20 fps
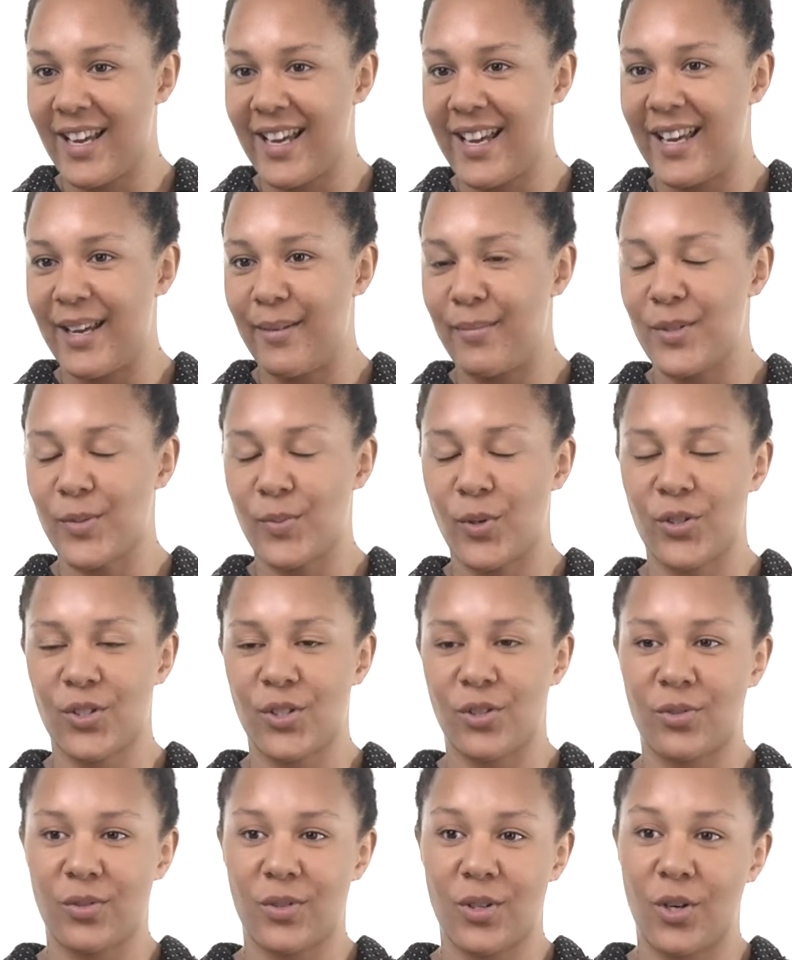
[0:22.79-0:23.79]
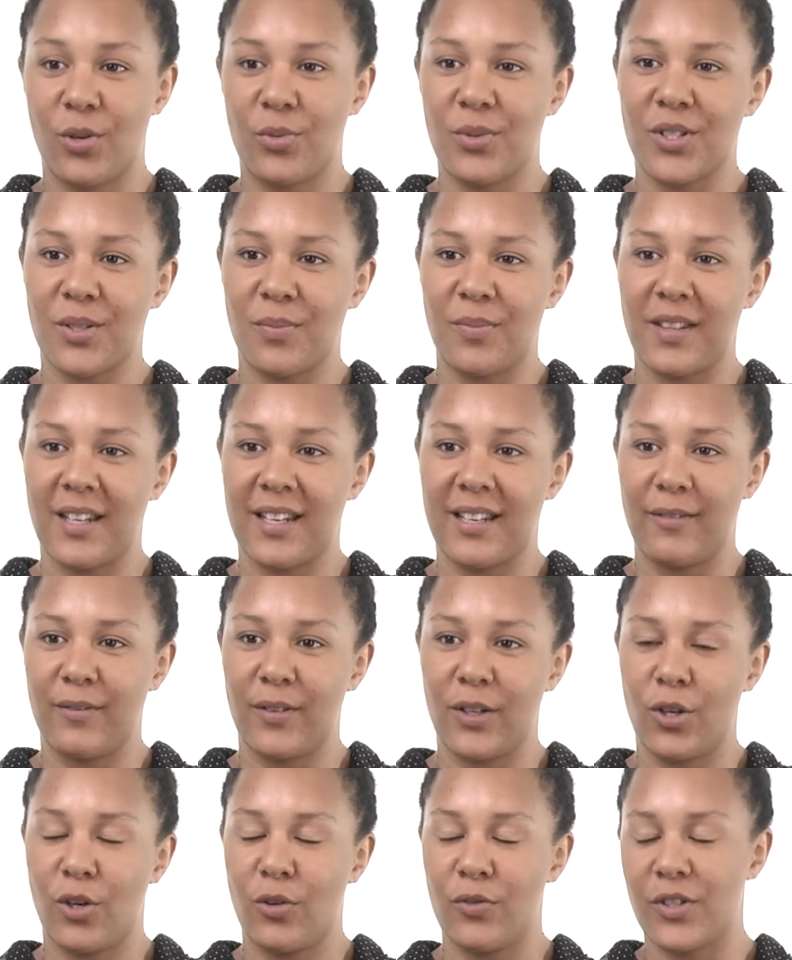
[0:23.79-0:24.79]
Um, sport's always something that I've
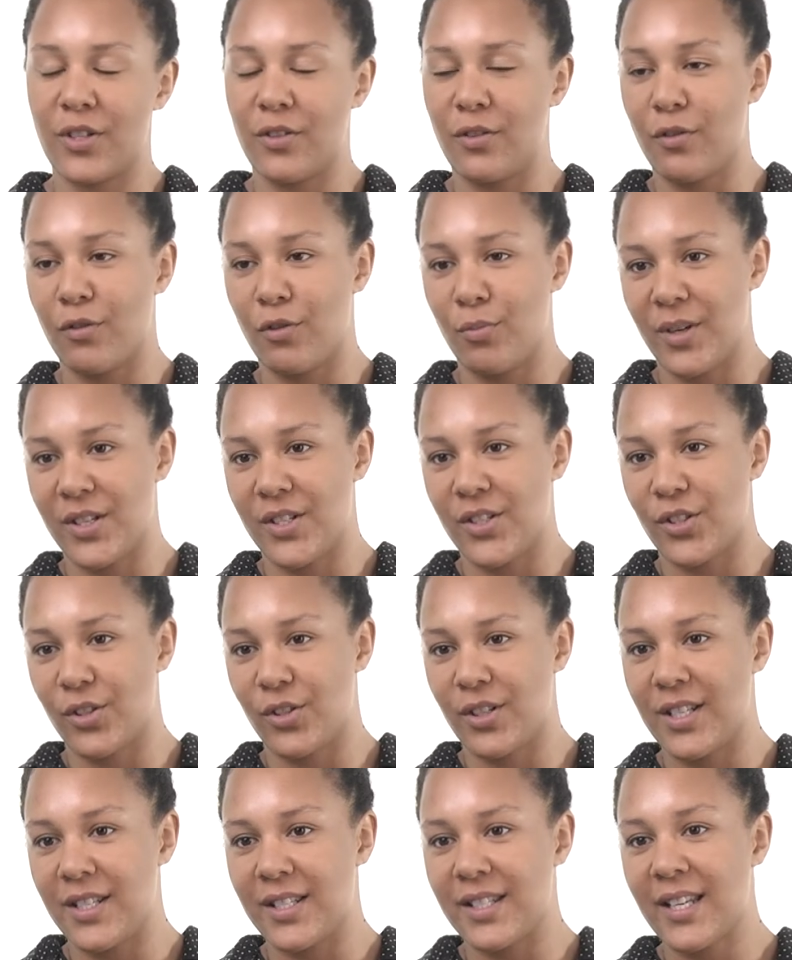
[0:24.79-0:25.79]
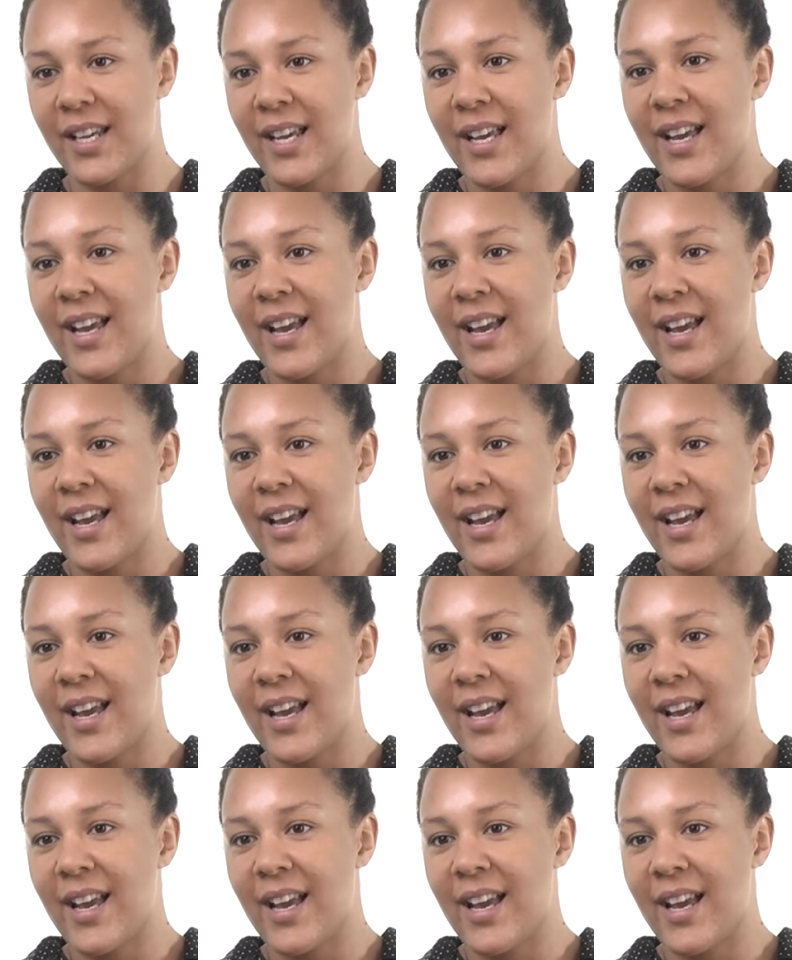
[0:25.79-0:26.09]
loved, and through my studies